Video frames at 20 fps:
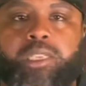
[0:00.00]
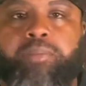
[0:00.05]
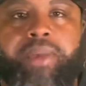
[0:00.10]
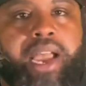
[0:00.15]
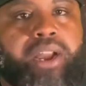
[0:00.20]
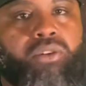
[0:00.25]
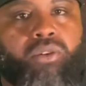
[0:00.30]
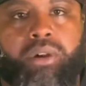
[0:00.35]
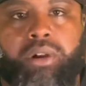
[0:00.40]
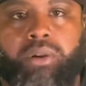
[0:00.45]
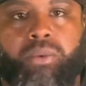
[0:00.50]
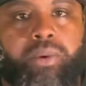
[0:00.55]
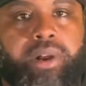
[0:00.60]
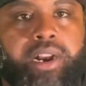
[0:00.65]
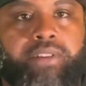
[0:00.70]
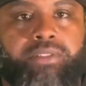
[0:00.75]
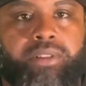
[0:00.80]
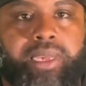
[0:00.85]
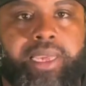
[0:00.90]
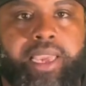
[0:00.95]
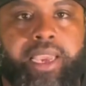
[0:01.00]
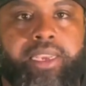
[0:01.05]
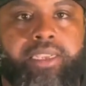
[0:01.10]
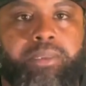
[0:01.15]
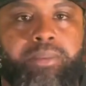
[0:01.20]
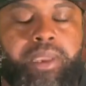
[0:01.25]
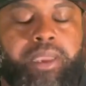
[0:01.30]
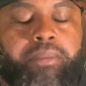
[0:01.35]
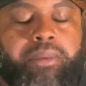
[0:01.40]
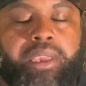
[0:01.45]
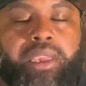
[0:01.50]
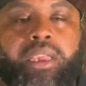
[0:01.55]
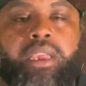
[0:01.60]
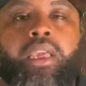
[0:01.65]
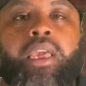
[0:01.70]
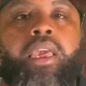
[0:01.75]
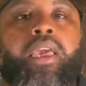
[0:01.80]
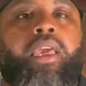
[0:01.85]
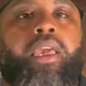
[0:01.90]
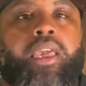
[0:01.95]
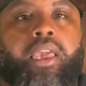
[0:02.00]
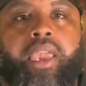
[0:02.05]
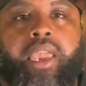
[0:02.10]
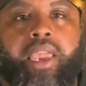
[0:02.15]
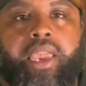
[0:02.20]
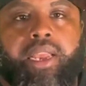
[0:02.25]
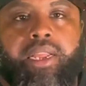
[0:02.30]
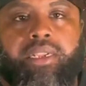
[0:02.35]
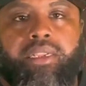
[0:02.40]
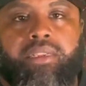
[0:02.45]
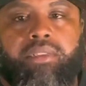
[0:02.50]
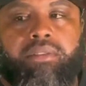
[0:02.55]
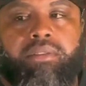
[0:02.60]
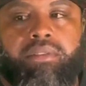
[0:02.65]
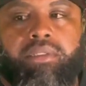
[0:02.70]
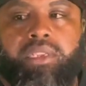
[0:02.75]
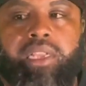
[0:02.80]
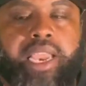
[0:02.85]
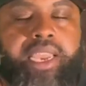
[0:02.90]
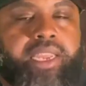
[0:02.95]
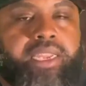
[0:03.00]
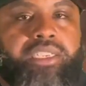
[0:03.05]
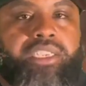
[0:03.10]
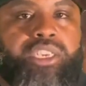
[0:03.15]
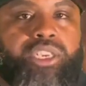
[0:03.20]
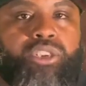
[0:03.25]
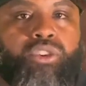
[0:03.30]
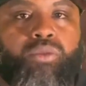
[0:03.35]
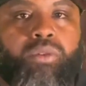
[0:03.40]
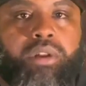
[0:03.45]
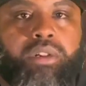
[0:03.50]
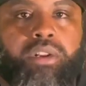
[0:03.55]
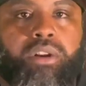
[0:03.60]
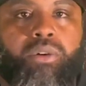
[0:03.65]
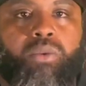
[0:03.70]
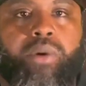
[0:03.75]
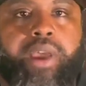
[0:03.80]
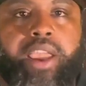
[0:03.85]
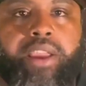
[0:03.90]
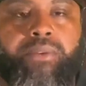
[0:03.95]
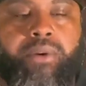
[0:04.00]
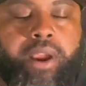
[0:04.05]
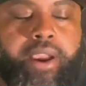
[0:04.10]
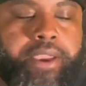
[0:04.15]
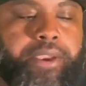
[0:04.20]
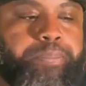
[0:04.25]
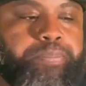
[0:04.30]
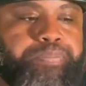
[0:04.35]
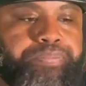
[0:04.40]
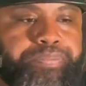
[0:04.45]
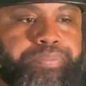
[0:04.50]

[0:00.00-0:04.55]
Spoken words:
back on, or whatever the case may be. And they continue on their way, right?